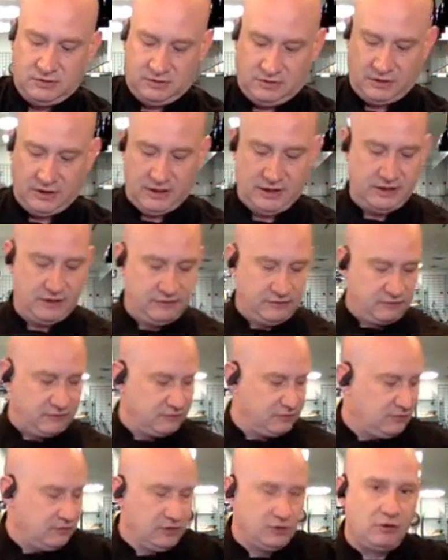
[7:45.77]

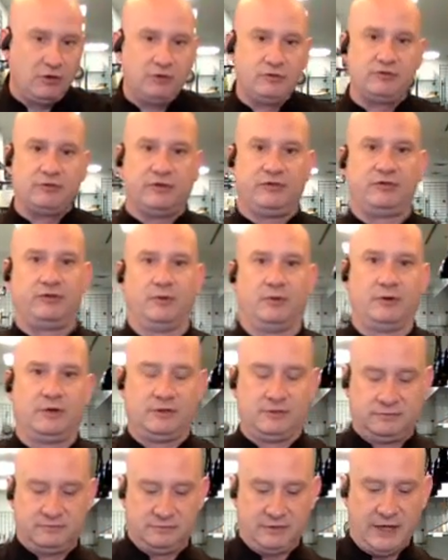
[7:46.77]
is the grocery store.
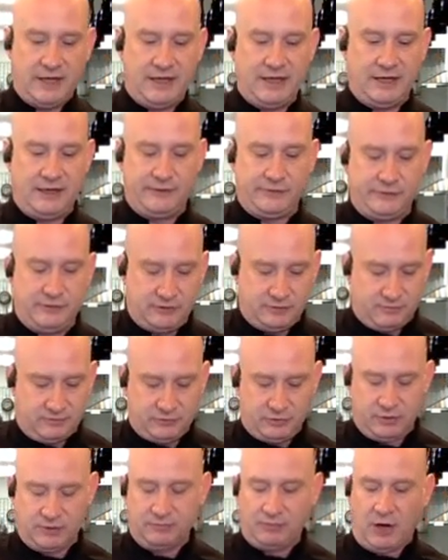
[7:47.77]
And
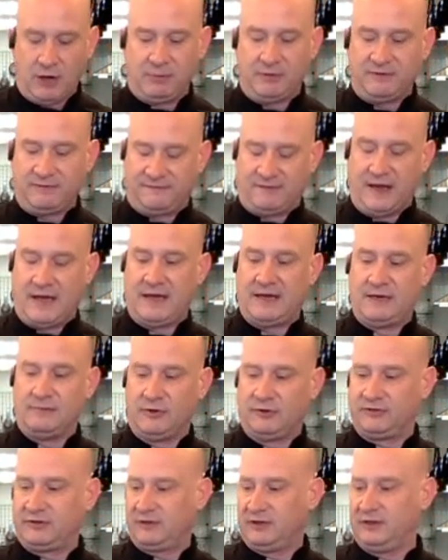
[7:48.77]
you can probably find
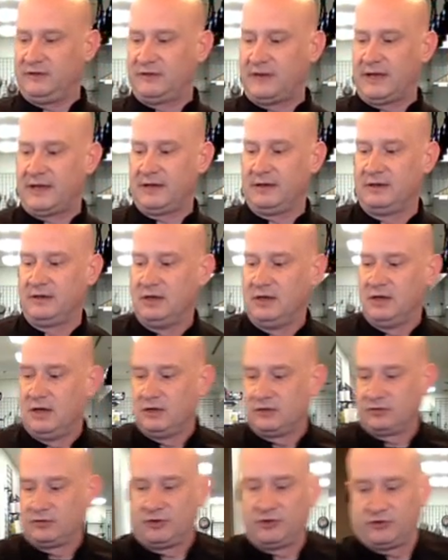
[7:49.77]
most of these at a
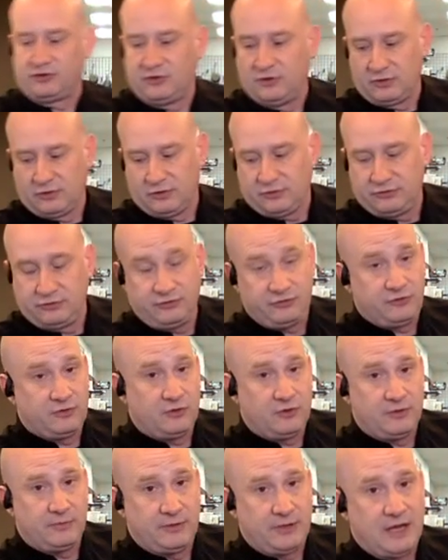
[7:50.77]
traditional grocery
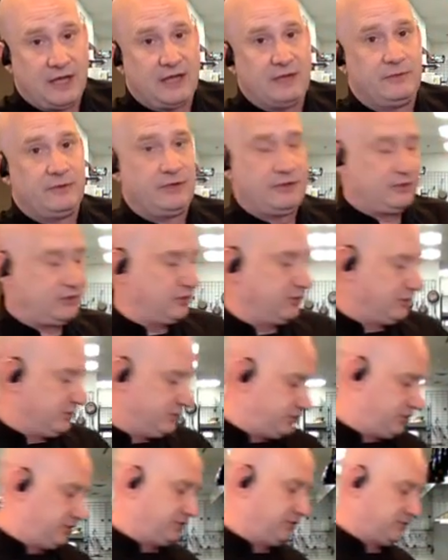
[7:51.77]
store, but I would encourage
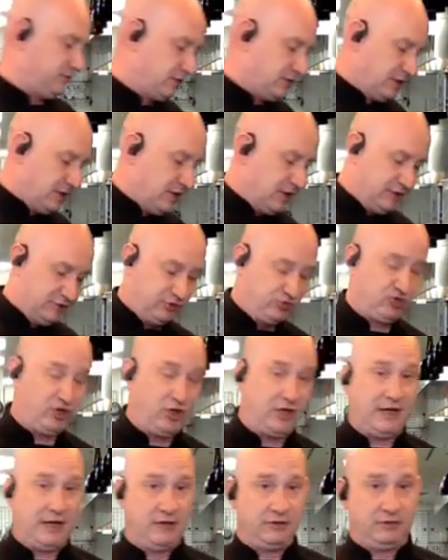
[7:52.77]
you to
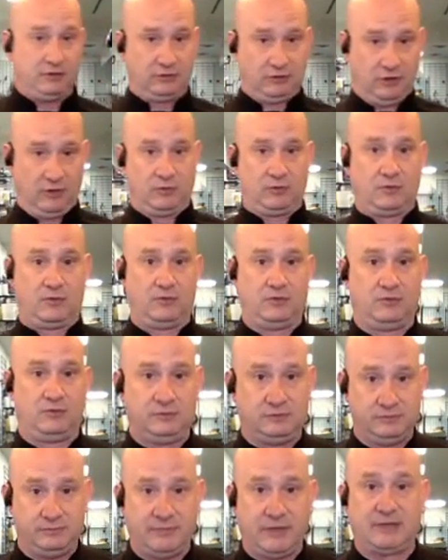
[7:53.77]
check out your local
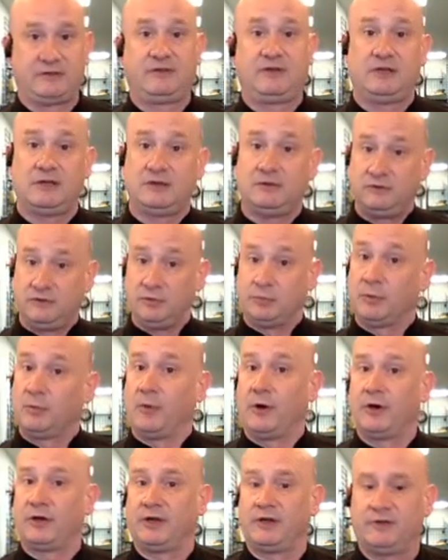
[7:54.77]
Mexican
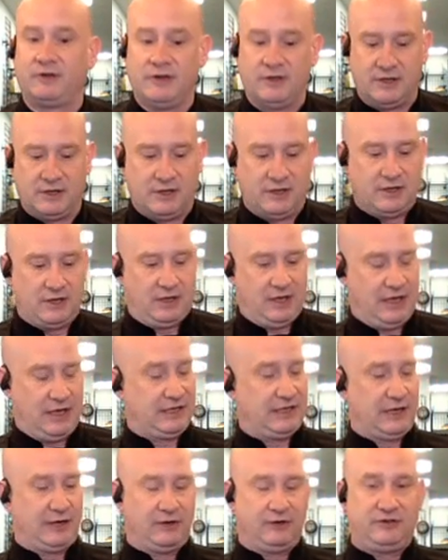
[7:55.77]
supermarket. I
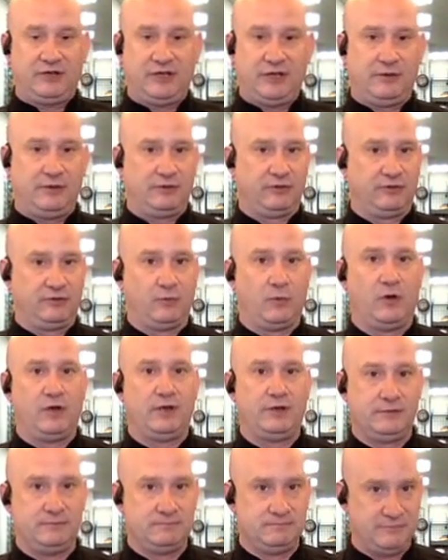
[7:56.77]
guarantee you there's
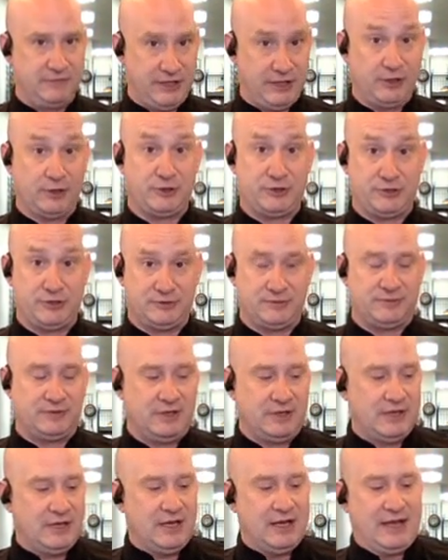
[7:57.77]
one near you,
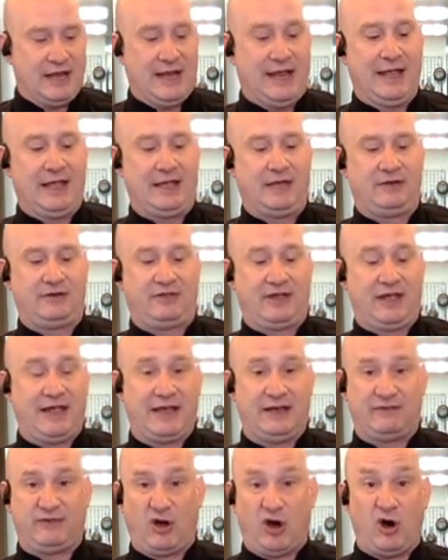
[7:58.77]
and they
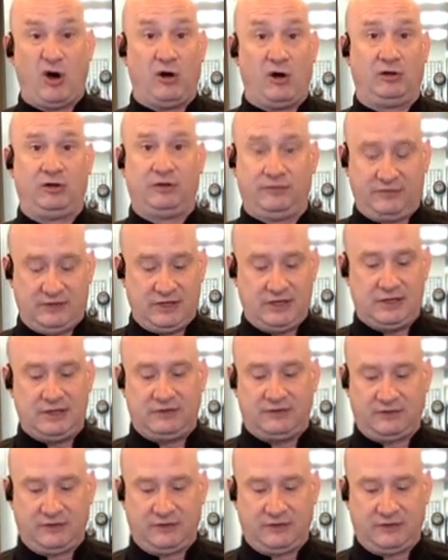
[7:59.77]
have all of these